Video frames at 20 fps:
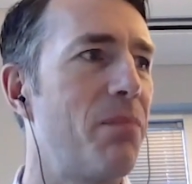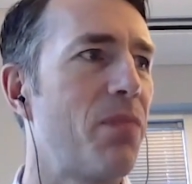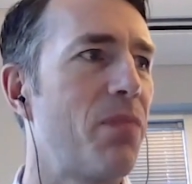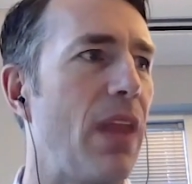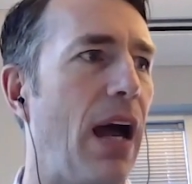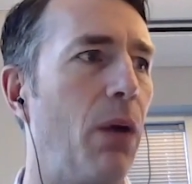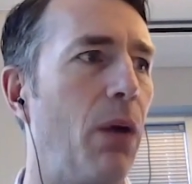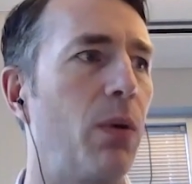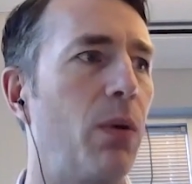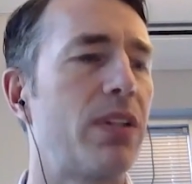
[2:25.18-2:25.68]
I
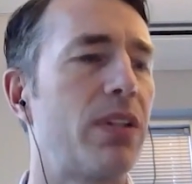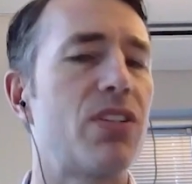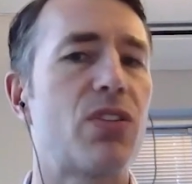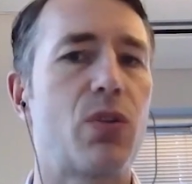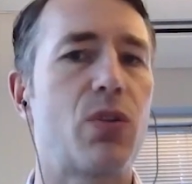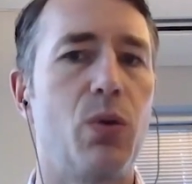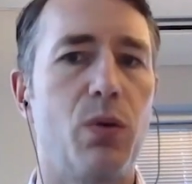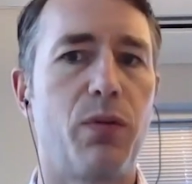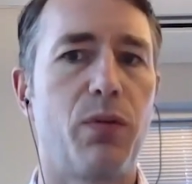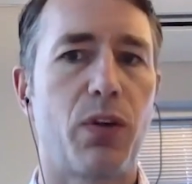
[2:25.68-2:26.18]
went to
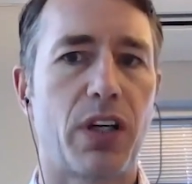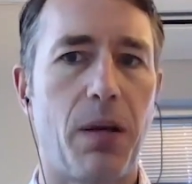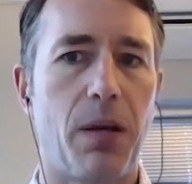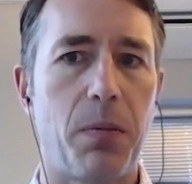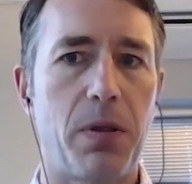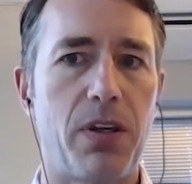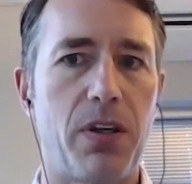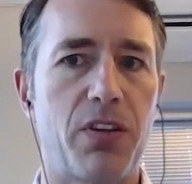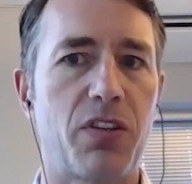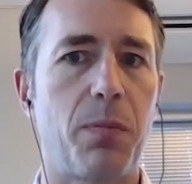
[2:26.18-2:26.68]
school for a couple of
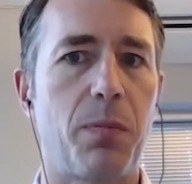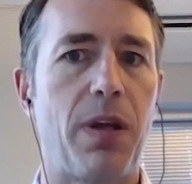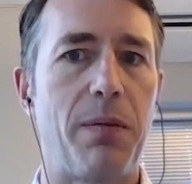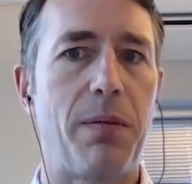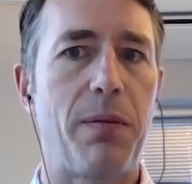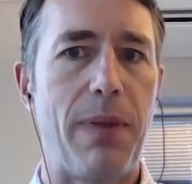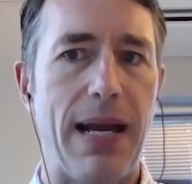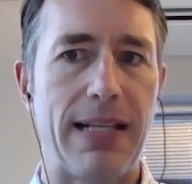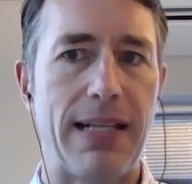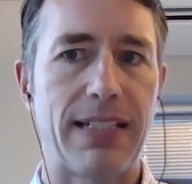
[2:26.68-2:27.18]
years to play
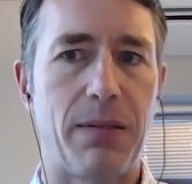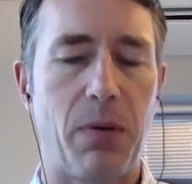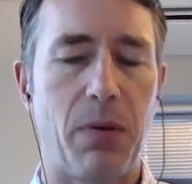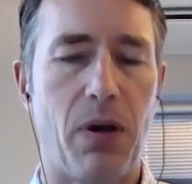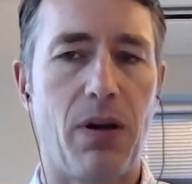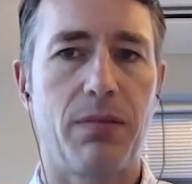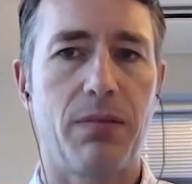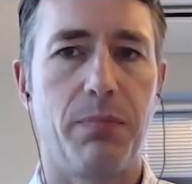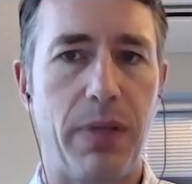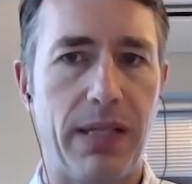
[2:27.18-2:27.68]

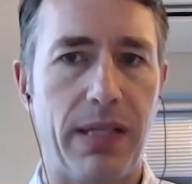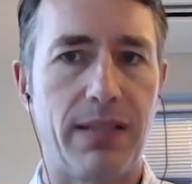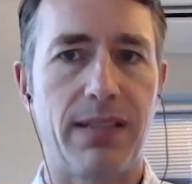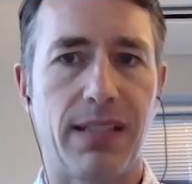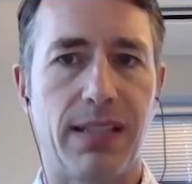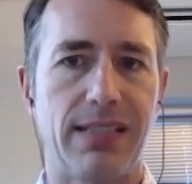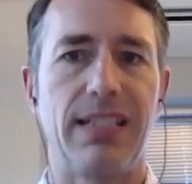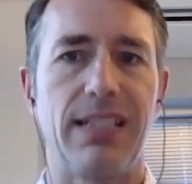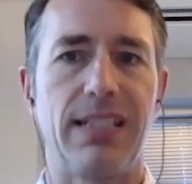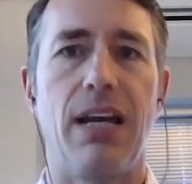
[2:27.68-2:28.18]
basketball, being
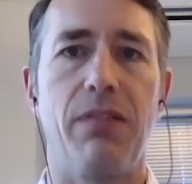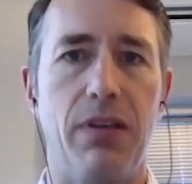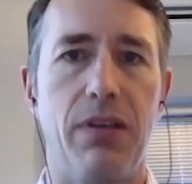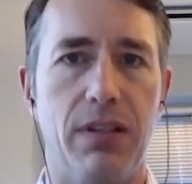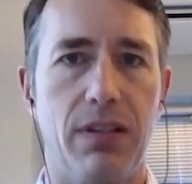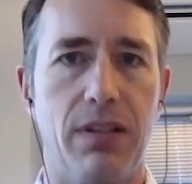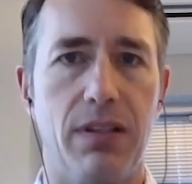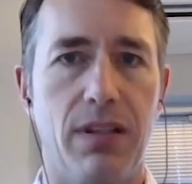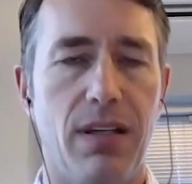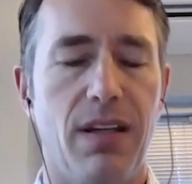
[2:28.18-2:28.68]
6'7".
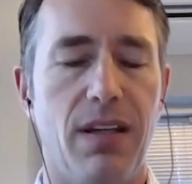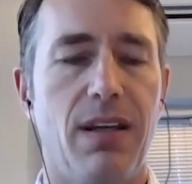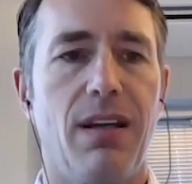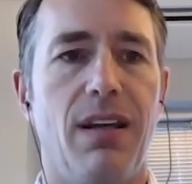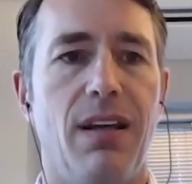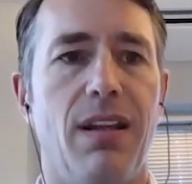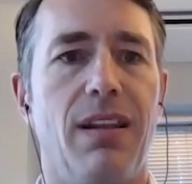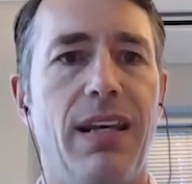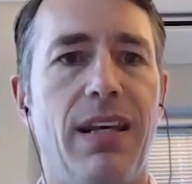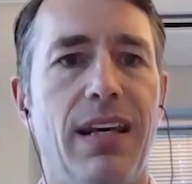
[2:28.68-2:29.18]

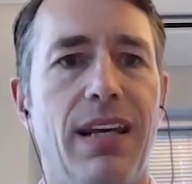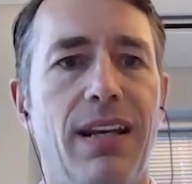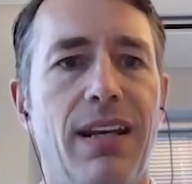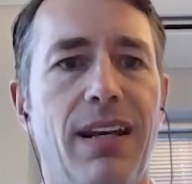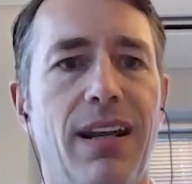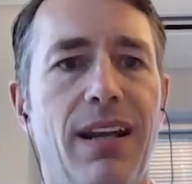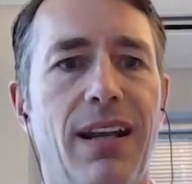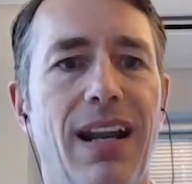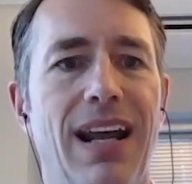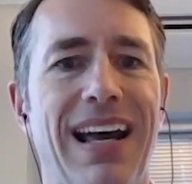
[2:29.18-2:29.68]

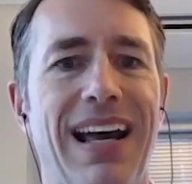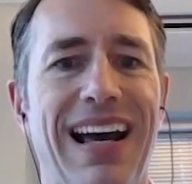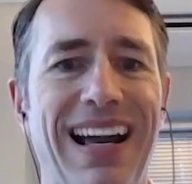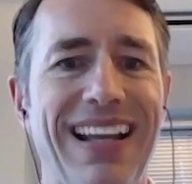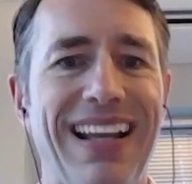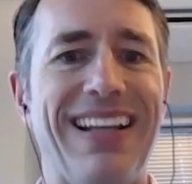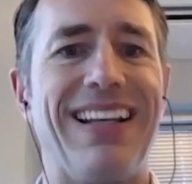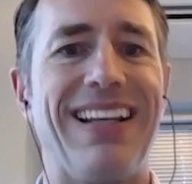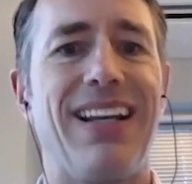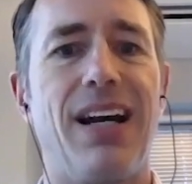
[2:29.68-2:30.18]
Then I ended
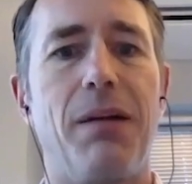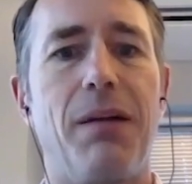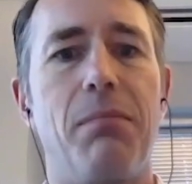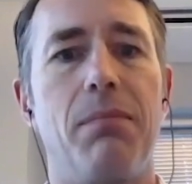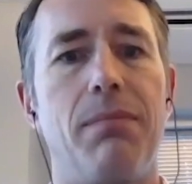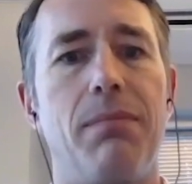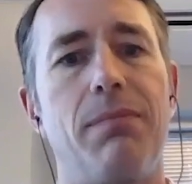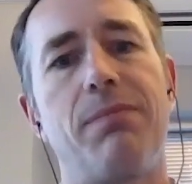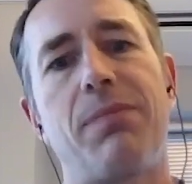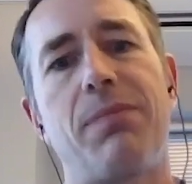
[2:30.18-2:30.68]
up
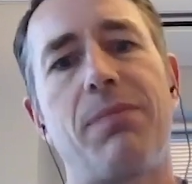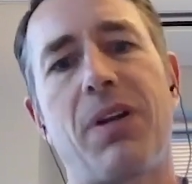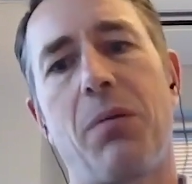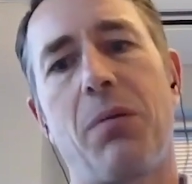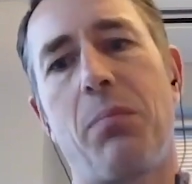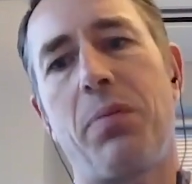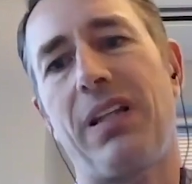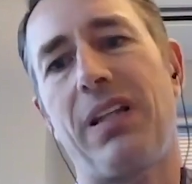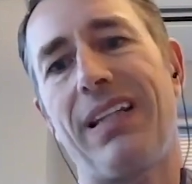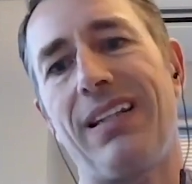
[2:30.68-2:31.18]

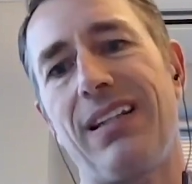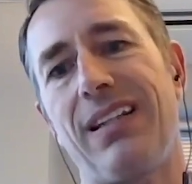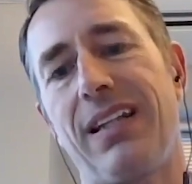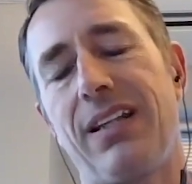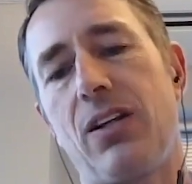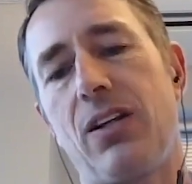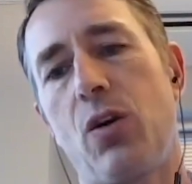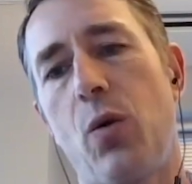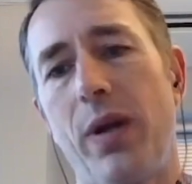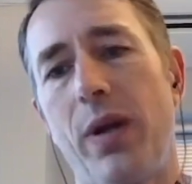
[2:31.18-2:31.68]
completely
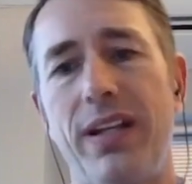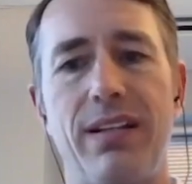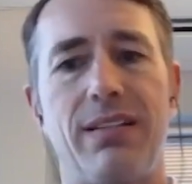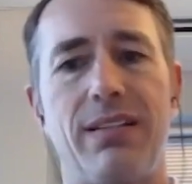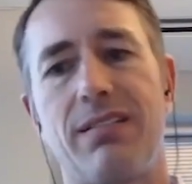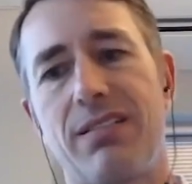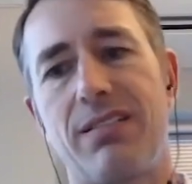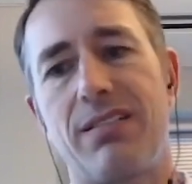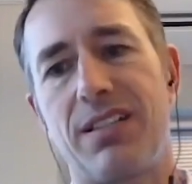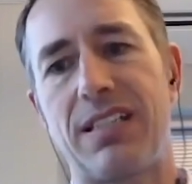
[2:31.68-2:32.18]
quit
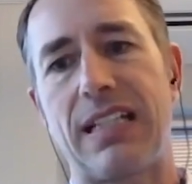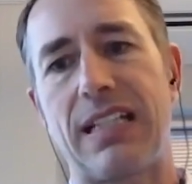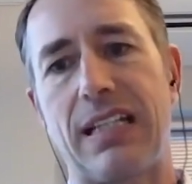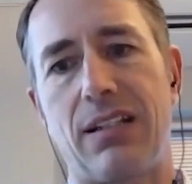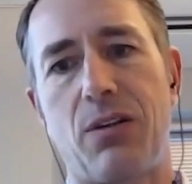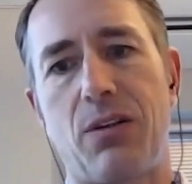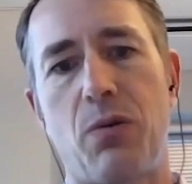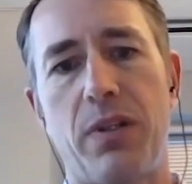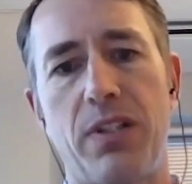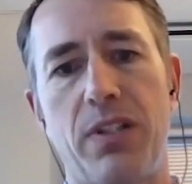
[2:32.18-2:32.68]

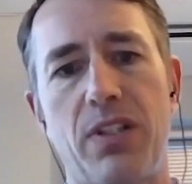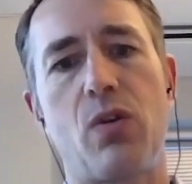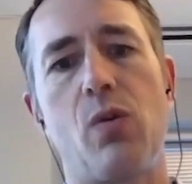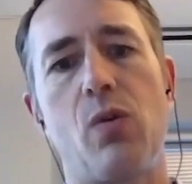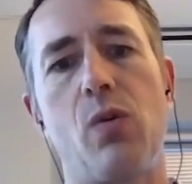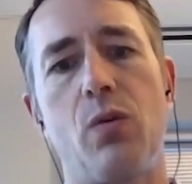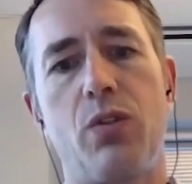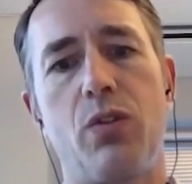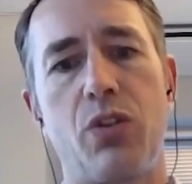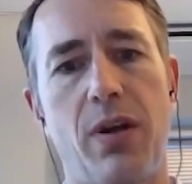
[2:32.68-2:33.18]
school,
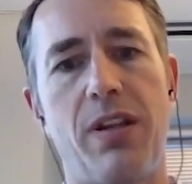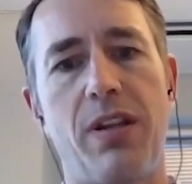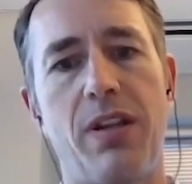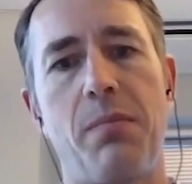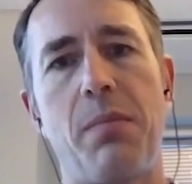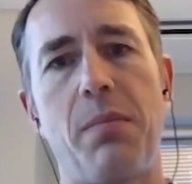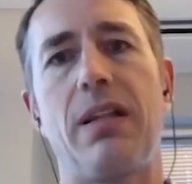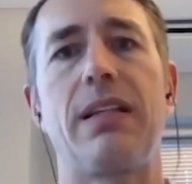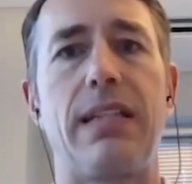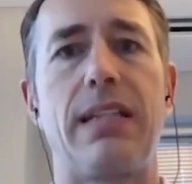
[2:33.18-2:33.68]
joined the
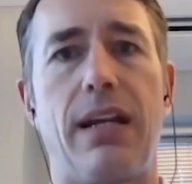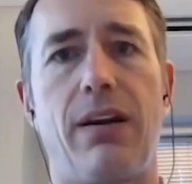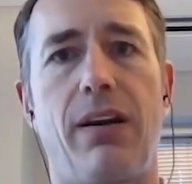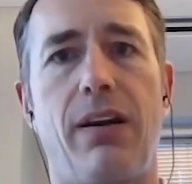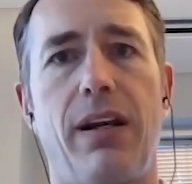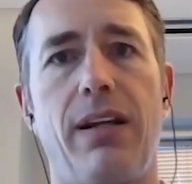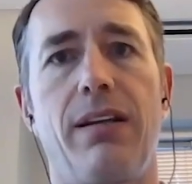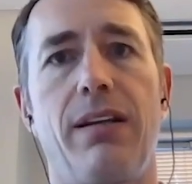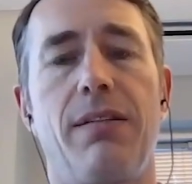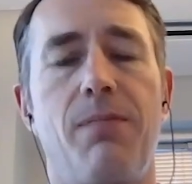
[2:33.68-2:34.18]
military,
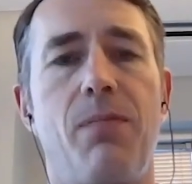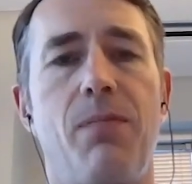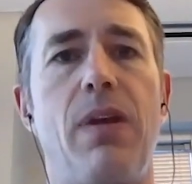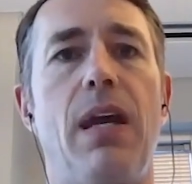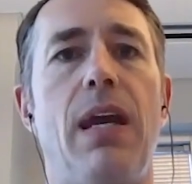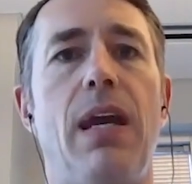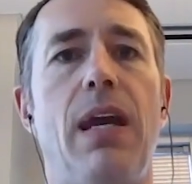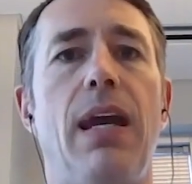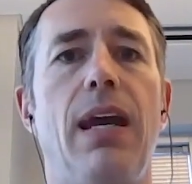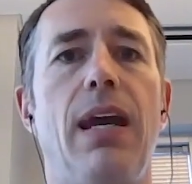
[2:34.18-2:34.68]

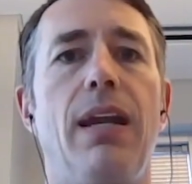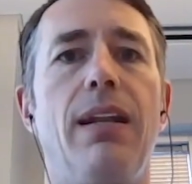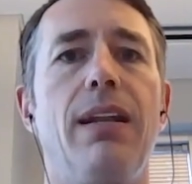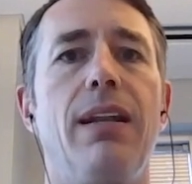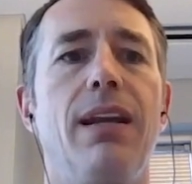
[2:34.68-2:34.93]
and